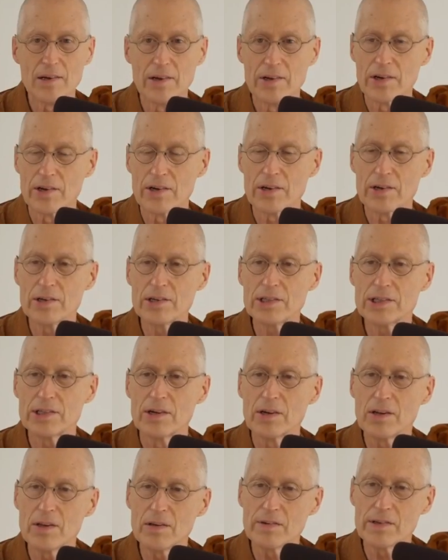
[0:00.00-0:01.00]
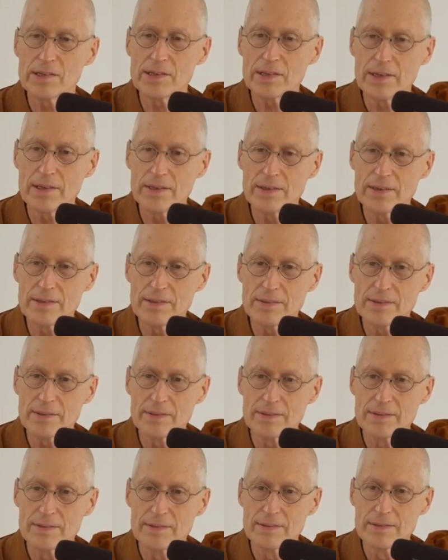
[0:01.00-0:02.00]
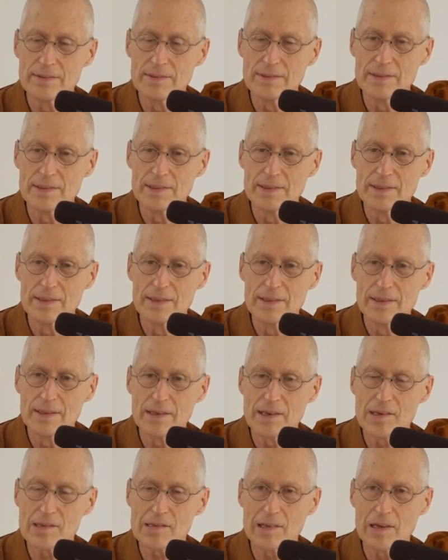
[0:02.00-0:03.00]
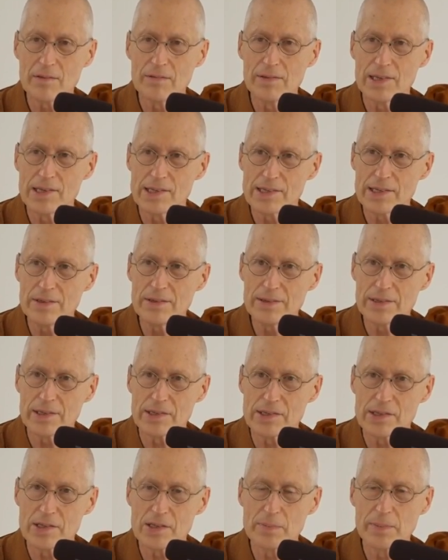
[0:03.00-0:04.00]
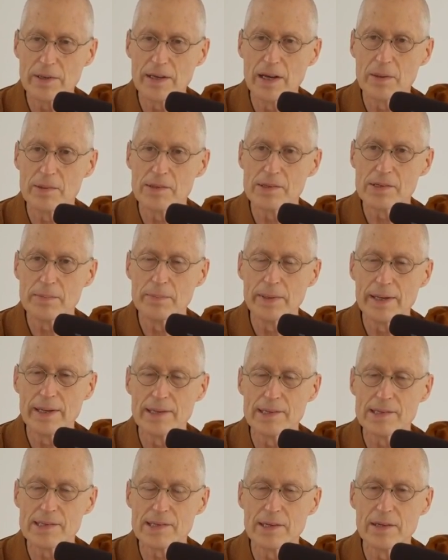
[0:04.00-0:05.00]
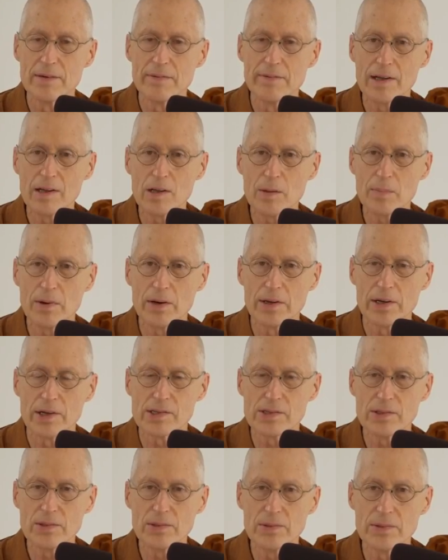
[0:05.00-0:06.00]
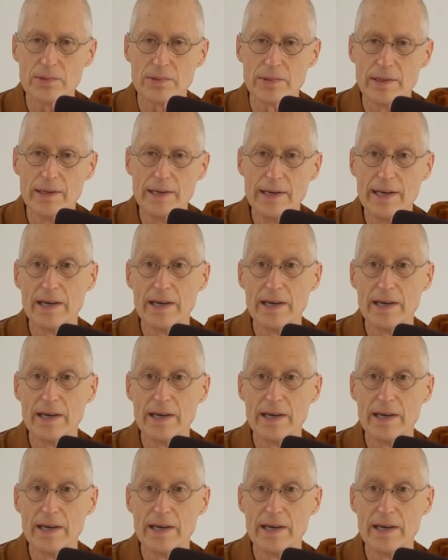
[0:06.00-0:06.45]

on your cushion, and all of a sudden, this lovely stillness just begins, begins to develop on its own.